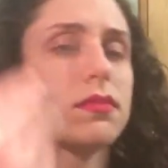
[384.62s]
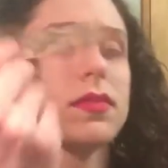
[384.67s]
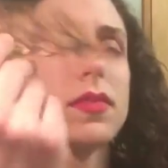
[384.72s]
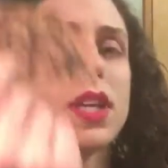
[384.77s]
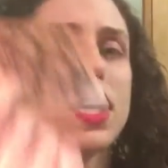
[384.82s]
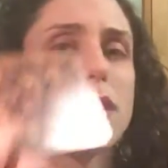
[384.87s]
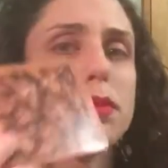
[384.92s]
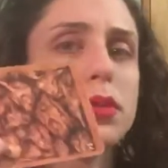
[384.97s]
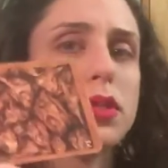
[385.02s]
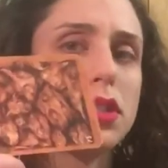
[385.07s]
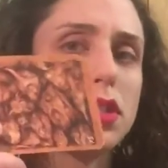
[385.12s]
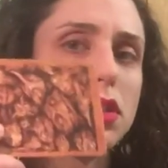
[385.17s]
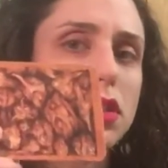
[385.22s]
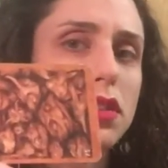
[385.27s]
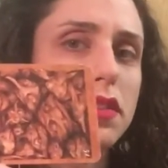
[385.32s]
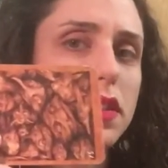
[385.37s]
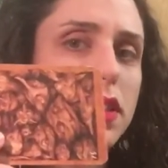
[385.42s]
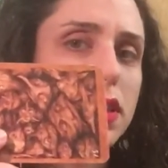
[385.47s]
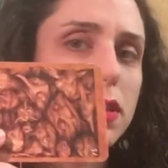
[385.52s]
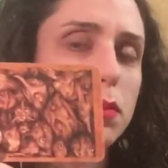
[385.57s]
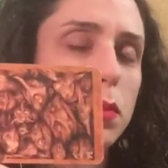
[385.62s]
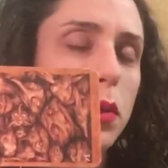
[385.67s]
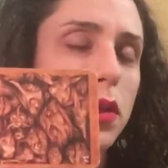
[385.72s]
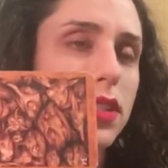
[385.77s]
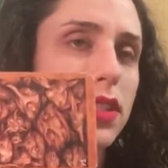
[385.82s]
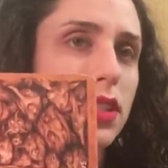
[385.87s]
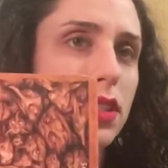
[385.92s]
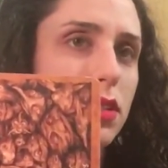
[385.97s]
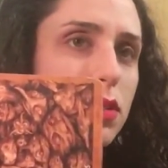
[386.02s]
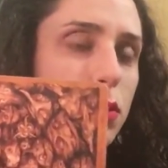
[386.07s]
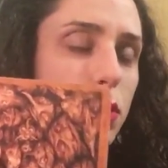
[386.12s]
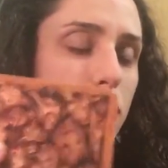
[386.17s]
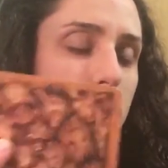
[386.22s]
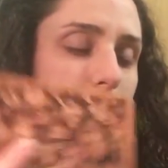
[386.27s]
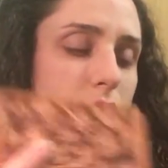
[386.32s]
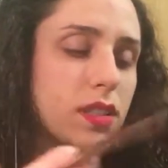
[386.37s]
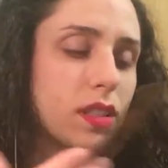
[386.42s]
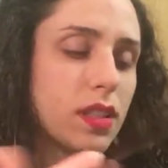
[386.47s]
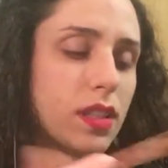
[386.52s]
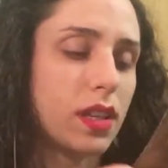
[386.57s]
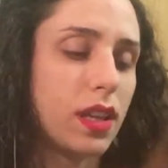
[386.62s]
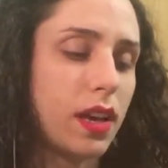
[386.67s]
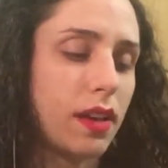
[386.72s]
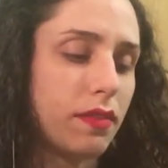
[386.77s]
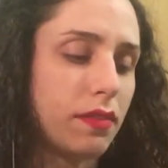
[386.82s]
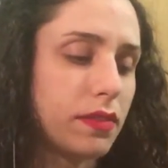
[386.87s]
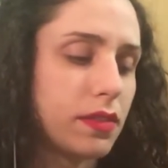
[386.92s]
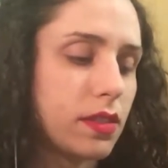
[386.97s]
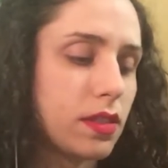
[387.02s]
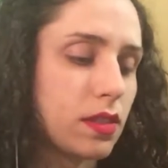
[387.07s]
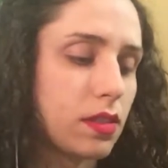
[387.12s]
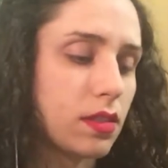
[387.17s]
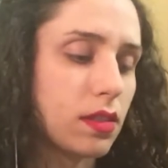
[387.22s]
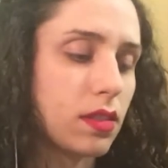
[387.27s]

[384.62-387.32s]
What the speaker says: Topsy-turvy pointing towards the left.